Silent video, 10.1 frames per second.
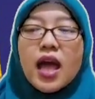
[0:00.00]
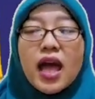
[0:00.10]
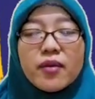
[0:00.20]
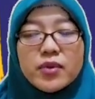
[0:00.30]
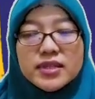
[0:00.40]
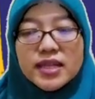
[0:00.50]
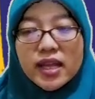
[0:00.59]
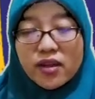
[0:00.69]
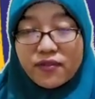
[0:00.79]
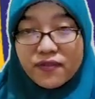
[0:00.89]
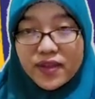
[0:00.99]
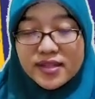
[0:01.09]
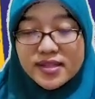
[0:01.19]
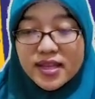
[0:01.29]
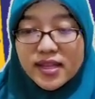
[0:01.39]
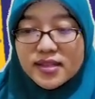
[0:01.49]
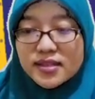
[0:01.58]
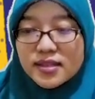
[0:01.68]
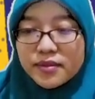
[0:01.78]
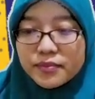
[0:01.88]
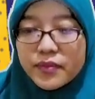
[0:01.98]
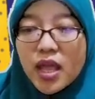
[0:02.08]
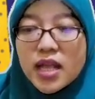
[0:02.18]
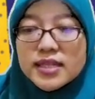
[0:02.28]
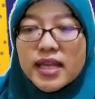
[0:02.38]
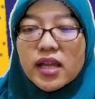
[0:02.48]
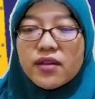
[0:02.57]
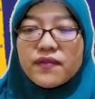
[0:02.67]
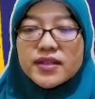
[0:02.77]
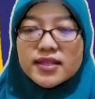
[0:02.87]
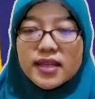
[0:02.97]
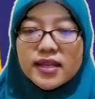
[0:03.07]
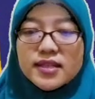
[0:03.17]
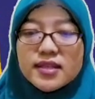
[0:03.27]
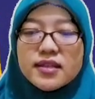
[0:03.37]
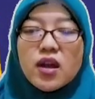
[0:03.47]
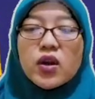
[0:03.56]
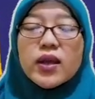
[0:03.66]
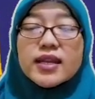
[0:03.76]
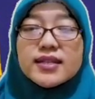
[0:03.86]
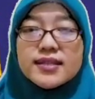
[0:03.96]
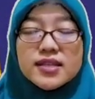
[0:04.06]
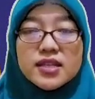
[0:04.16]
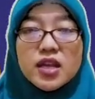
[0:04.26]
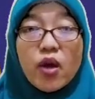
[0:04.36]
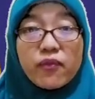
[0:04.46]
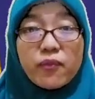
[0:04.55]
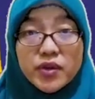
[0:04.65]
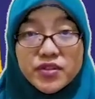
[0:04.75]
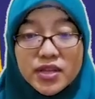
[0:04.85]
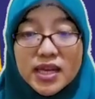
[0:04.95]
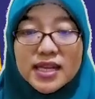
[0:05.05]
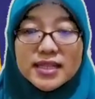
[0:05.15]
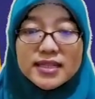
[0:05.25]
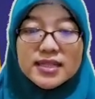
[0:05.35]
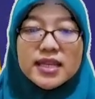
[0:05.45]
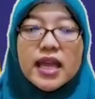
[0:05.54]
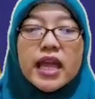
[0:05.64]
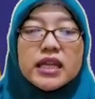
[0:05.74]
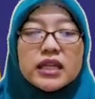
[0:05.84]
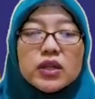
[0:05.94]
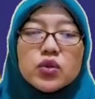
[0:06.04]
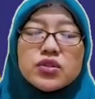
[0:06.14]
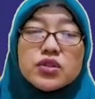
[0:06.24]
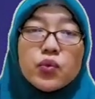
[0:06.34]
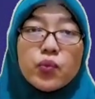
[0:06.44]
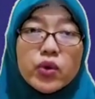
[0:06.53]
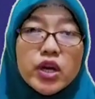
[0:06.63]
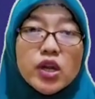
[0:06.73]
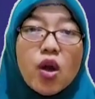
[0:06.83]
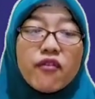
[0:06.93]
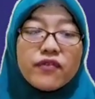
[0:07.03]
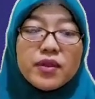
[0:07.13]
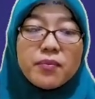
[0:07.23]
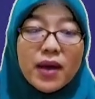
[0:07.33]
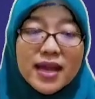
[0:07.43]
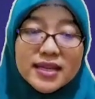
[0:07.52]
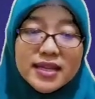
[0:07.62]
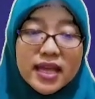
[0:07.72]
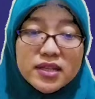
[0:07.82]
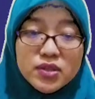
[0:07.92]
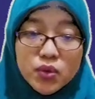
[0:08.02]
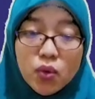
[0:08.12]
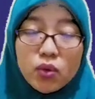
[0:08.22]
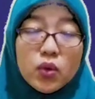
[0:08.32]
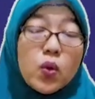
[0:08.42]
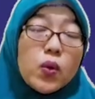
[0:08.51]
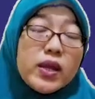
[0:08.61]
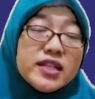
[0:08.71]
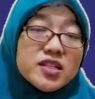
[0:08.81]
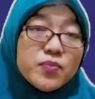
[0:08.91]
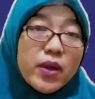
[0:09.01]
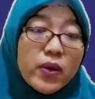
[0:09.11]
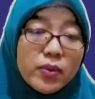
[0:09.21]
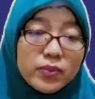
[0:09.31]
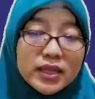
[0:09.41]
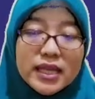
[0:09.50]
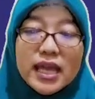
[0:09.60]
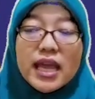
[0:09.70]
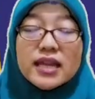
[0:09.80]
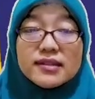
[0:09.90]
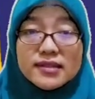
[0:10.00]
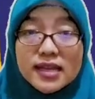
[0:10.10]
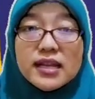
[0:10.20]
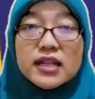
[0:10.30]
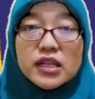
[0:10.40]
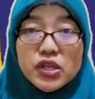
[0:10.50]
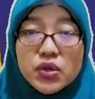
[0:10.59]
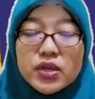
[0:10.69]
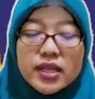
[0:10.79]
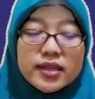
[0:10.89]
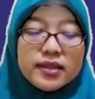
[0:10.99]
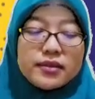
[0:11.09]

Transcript: How about psychophysics? Psychophysics is the organization of personality, includes the work of the body and soul, or inseparably in a single unit.